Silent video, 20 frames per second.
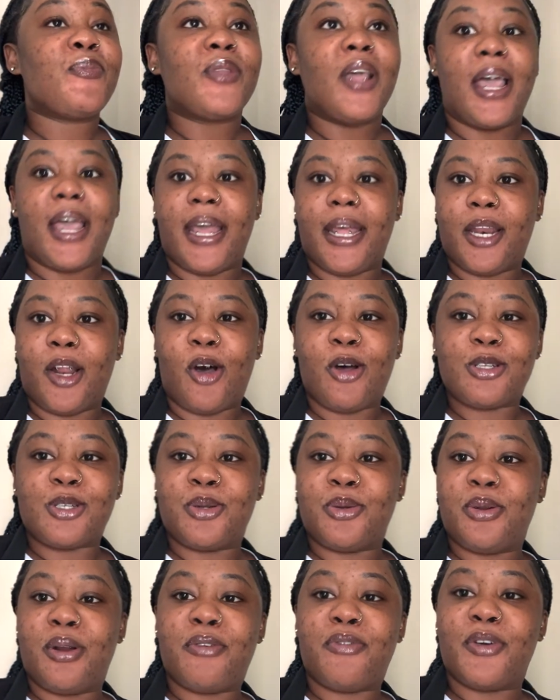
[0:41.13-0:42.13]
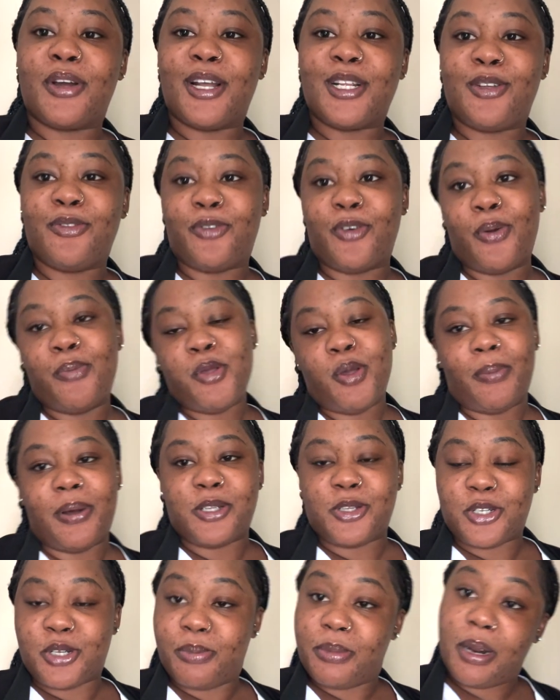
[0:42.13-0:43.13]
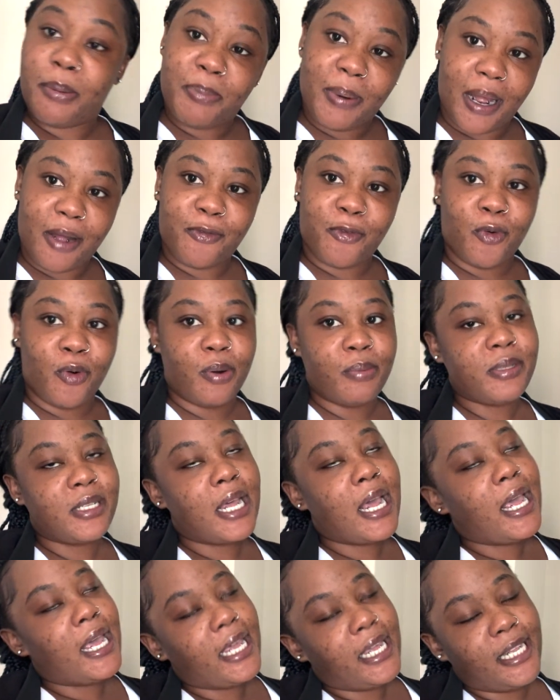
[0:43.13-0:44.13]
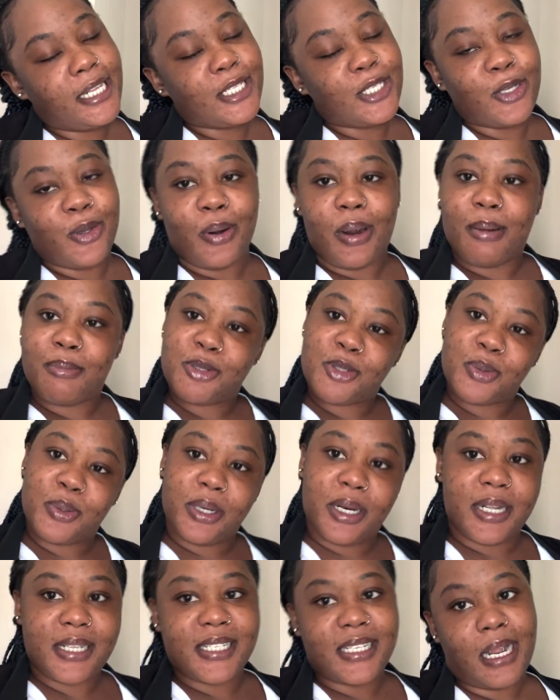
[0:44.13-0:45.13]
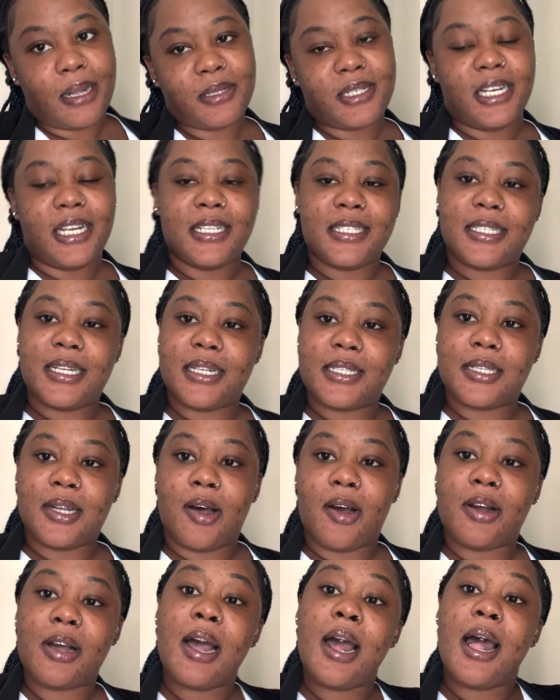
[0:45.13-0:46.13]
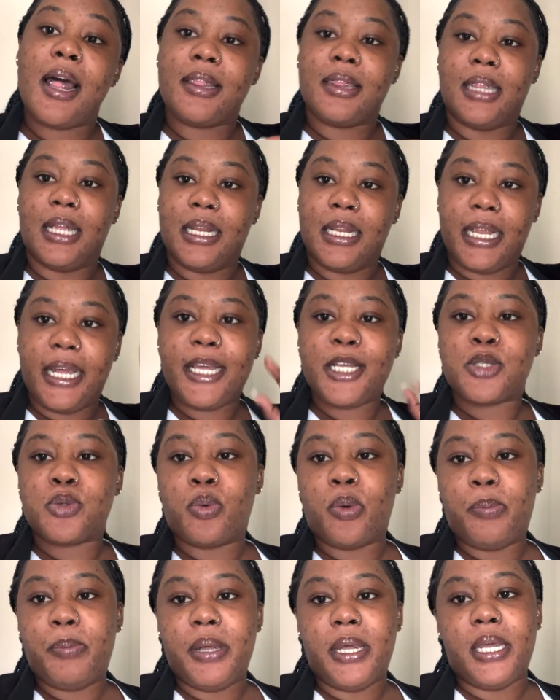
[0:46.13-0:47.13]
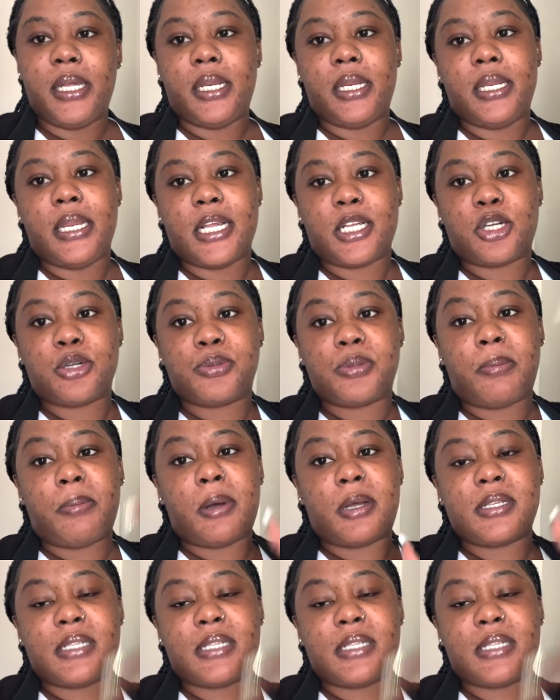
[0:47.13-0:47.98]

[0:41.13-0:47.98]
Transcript: and also do not forget to follow me on my social media platforms instagram twitter snapchat and tiktok the links will be in the description box